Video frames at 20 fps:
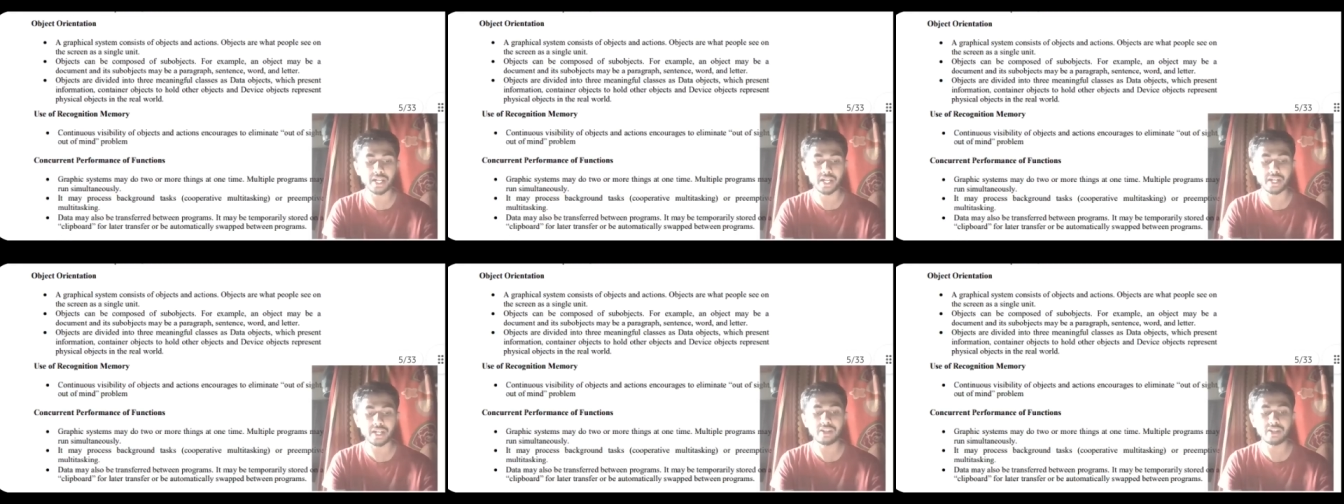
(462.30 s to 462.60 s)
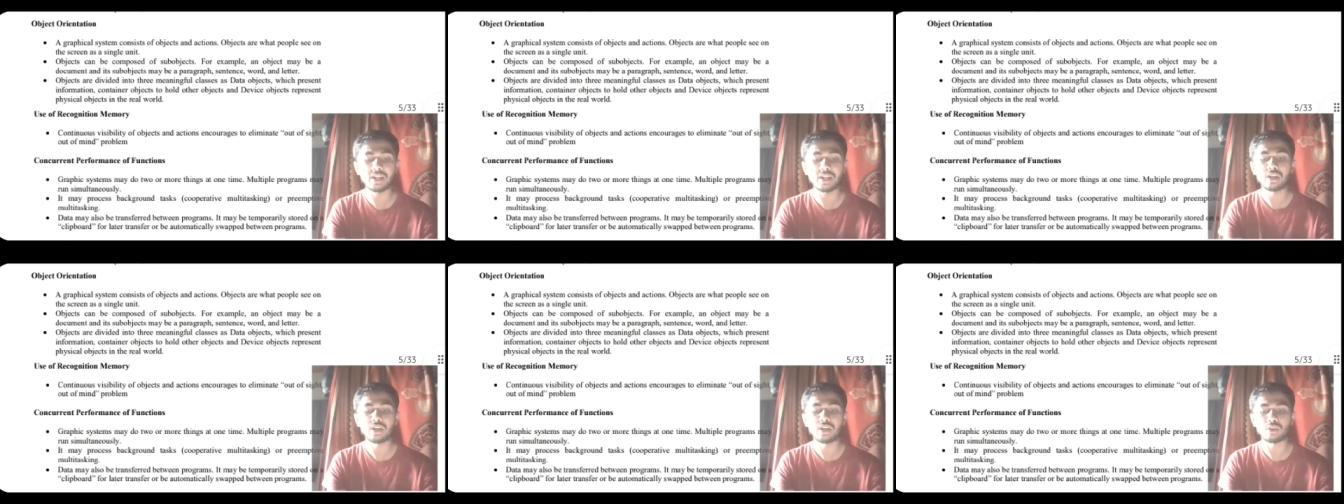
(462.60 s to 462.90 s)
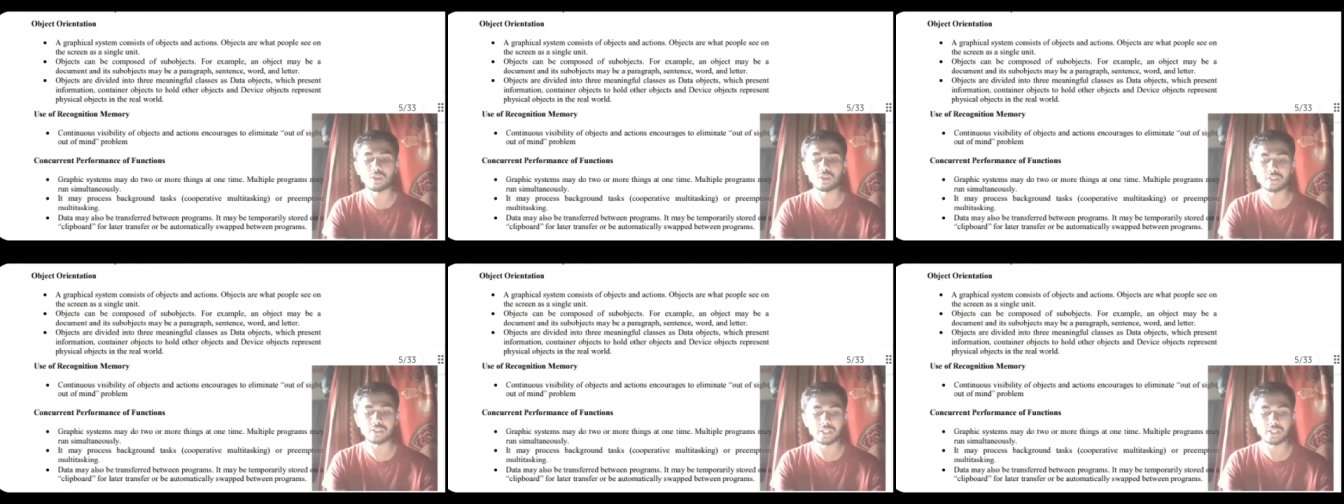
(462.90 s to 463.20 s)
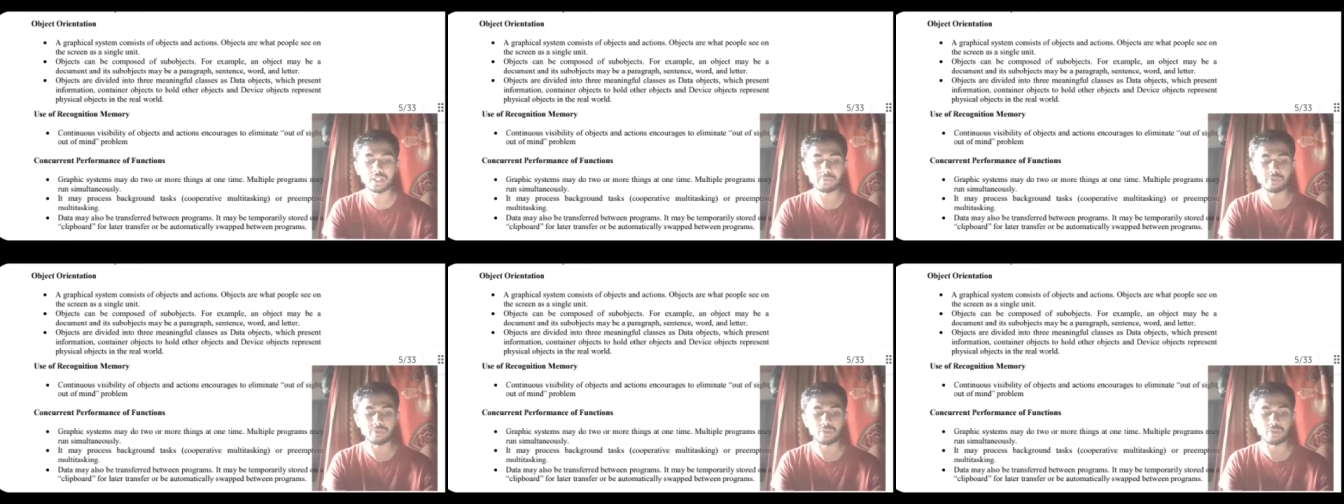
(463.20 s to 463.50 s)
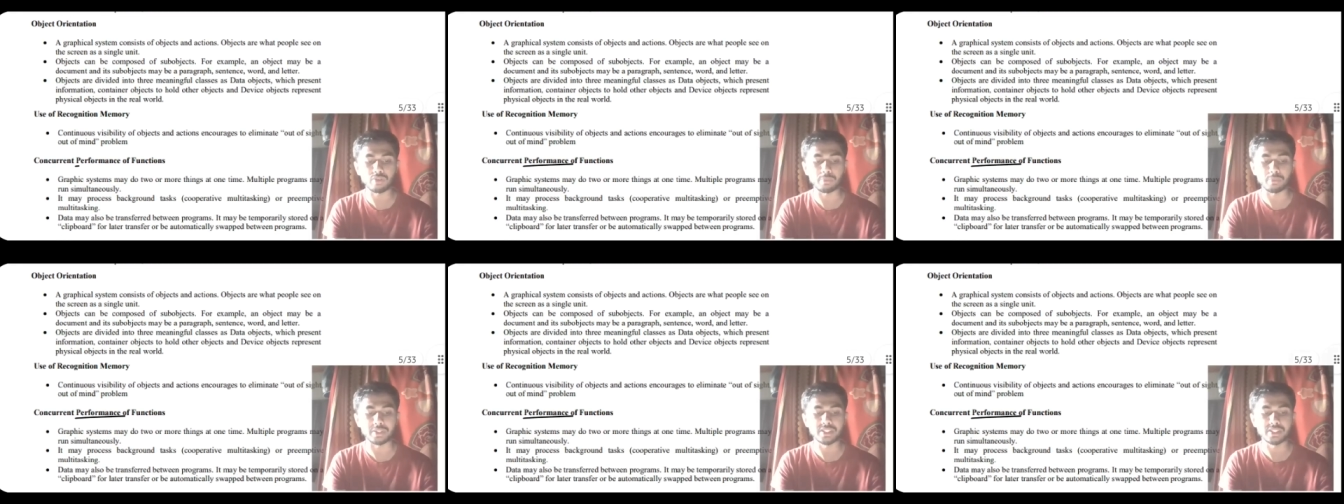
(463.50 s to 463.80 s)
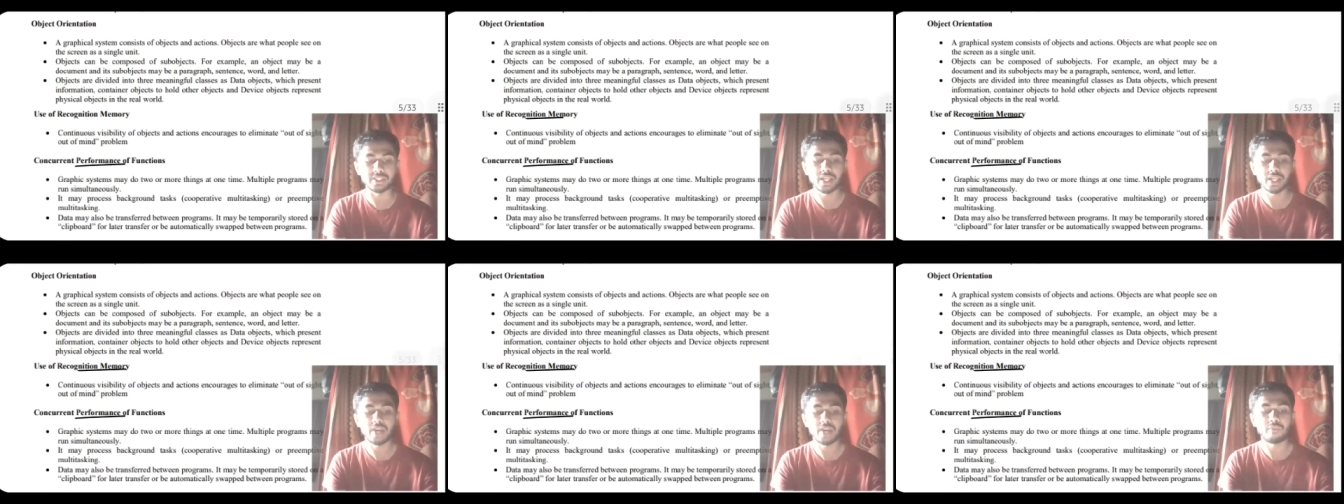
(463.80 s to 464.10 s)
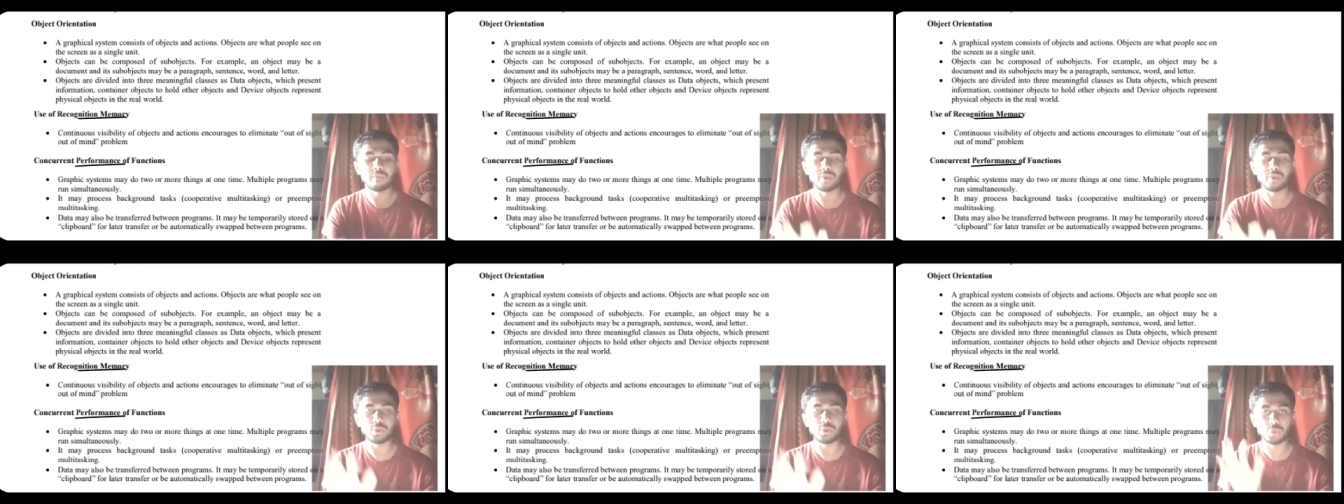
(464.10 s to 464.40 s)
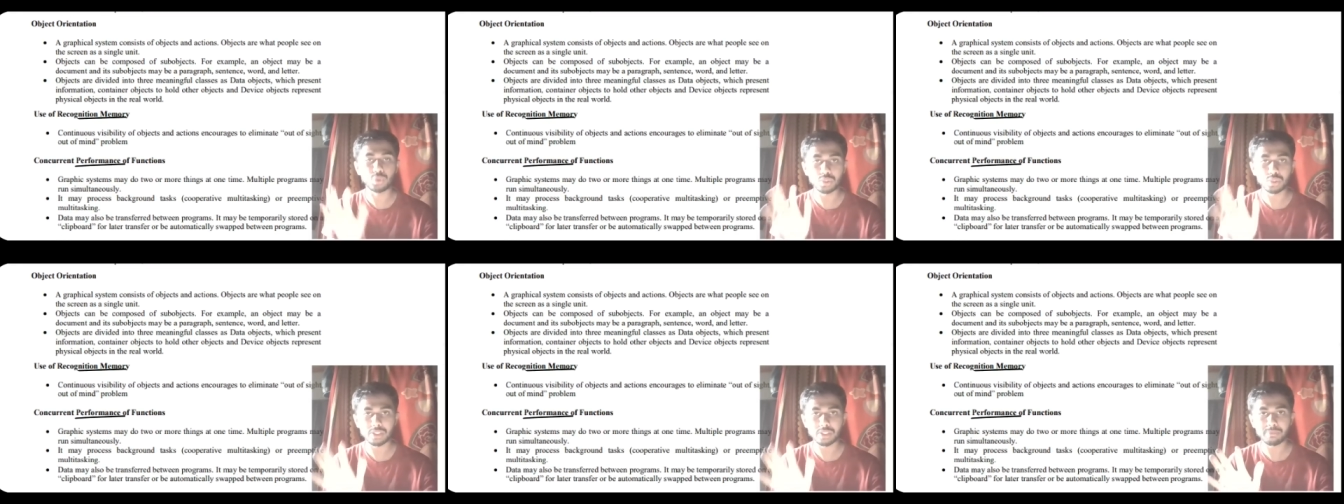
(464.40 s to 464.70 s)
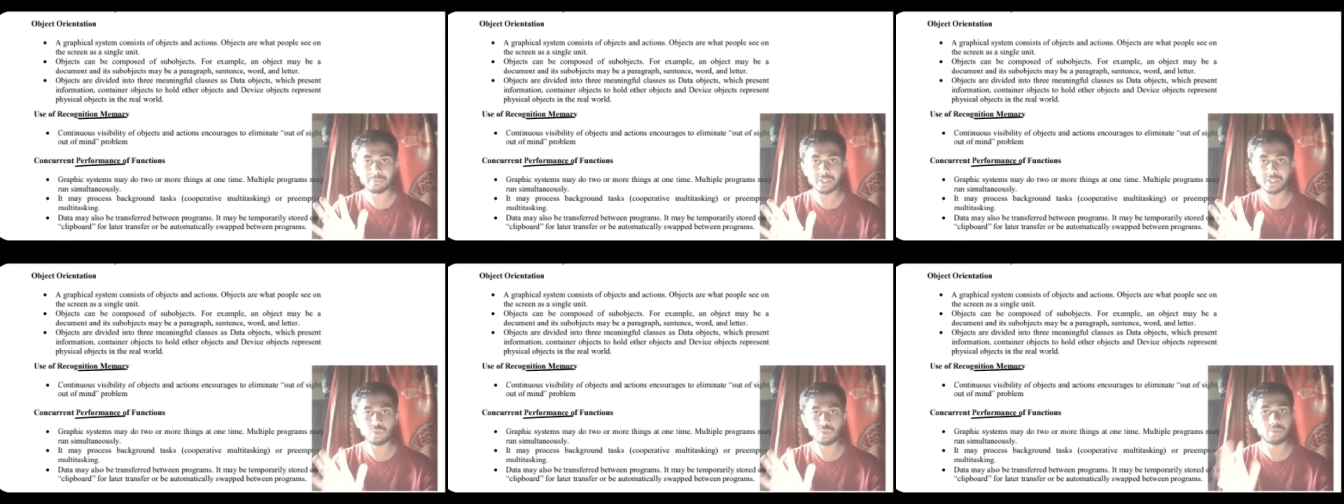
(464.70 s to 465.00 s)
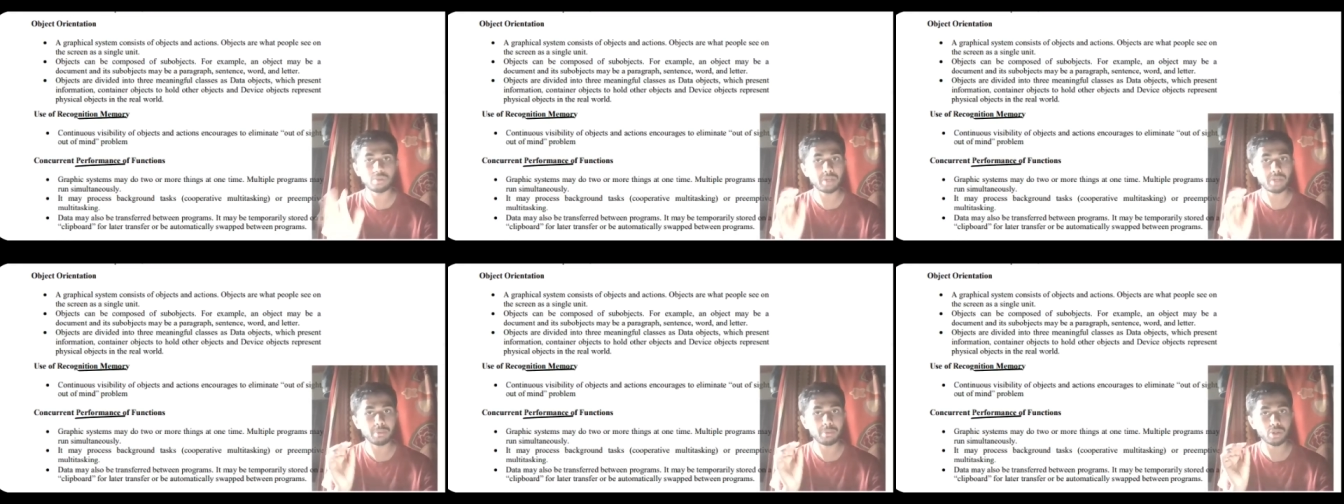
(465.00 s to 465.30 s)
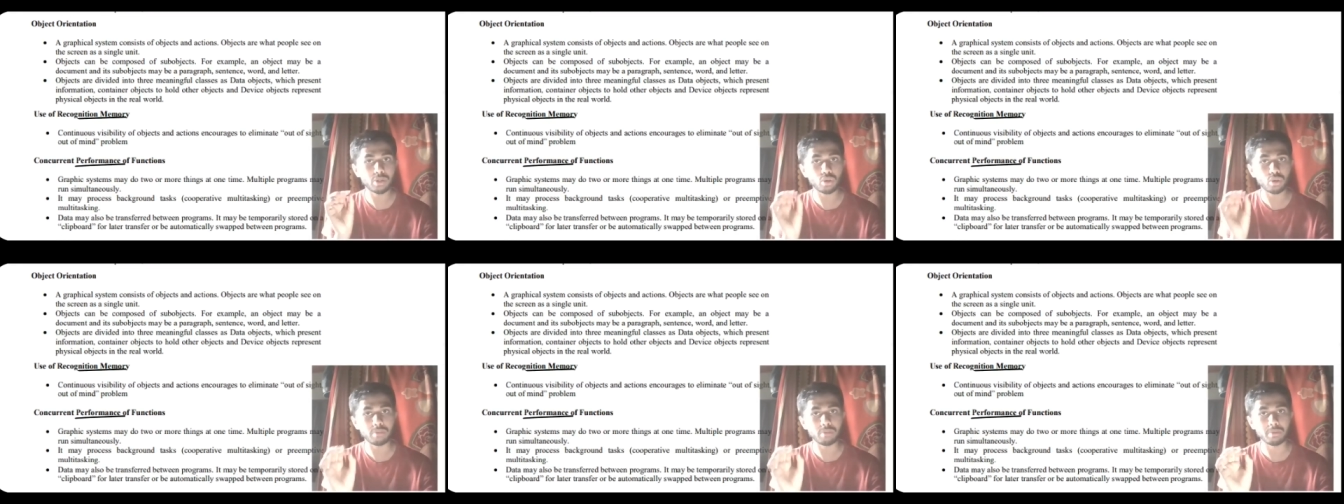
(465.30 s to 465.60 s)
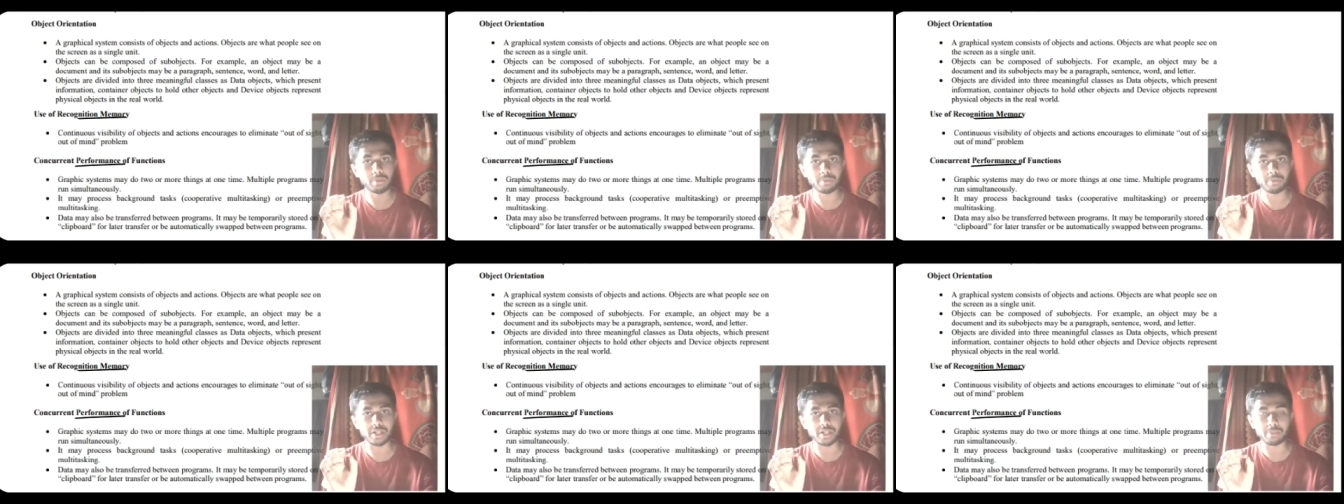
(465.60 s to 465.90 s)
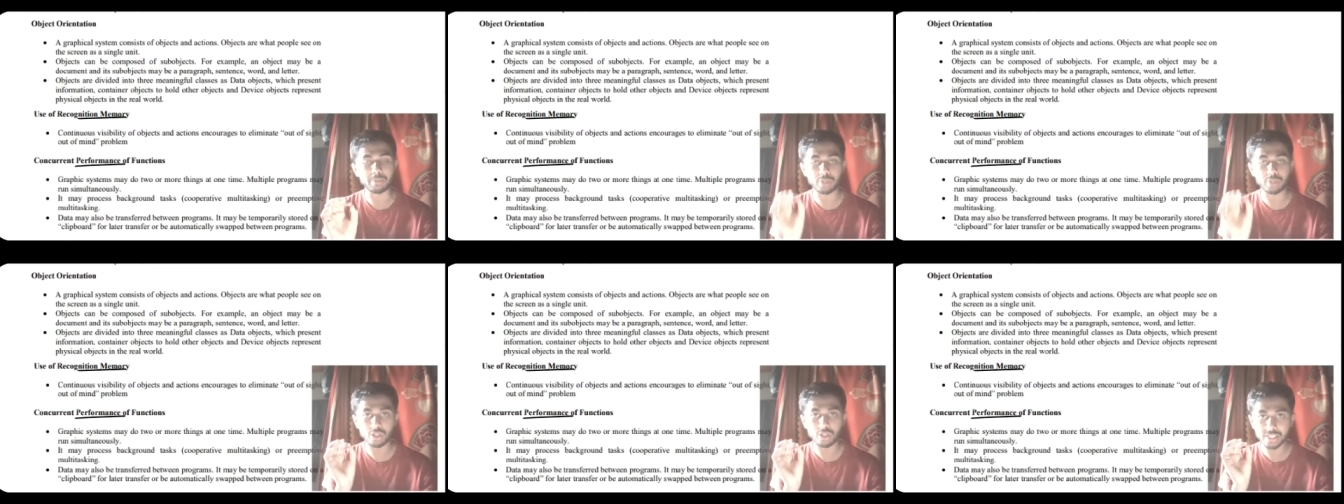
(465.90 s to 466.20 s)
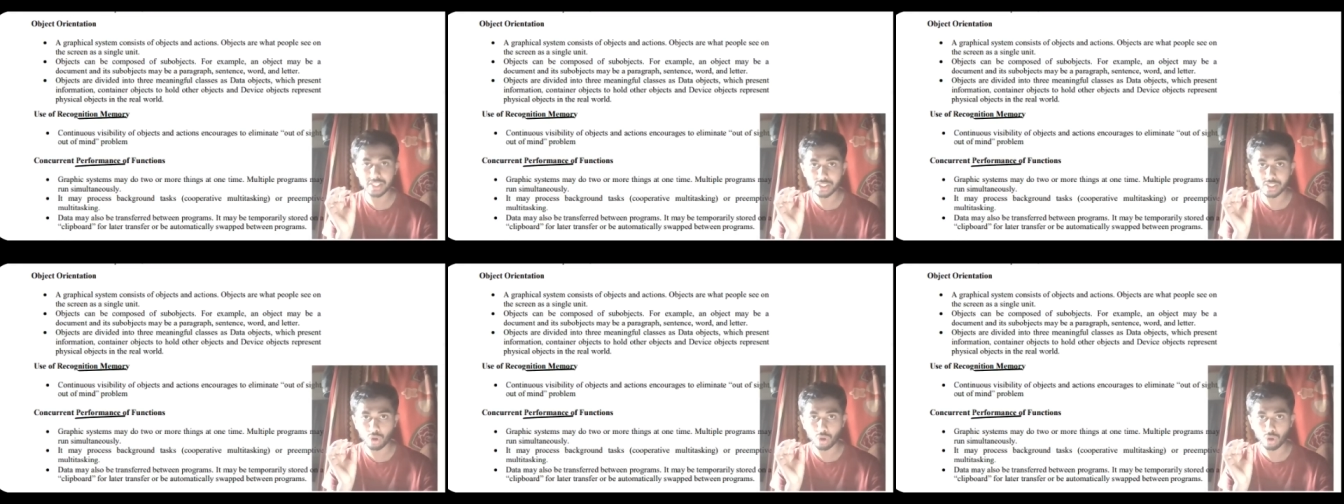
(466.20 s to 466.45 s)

and concurrent performance when you do something you'll be able to remember it because it's